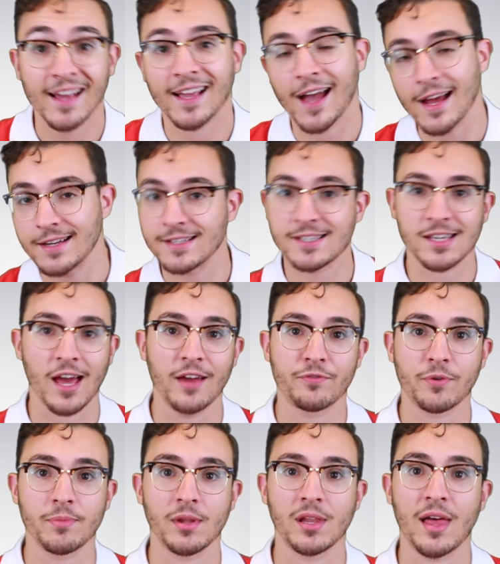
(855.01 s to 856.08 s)
cut inside
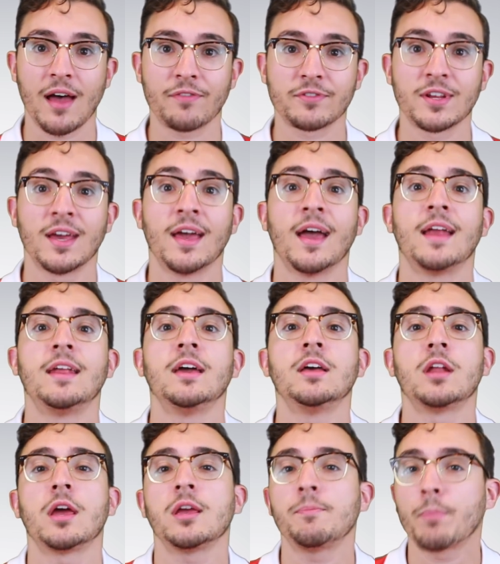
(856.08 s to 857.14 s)
from the left and
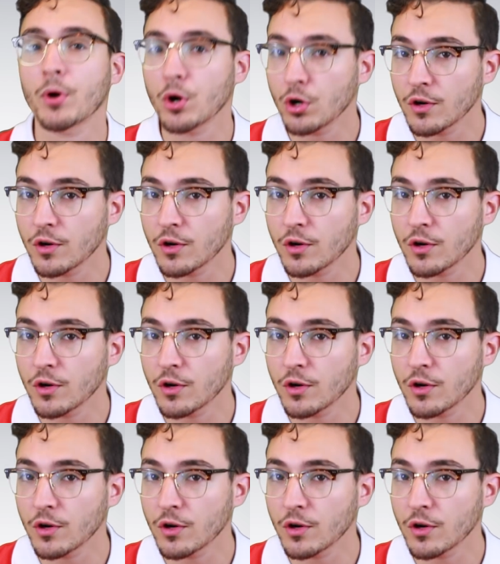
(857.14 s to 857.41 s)
hit a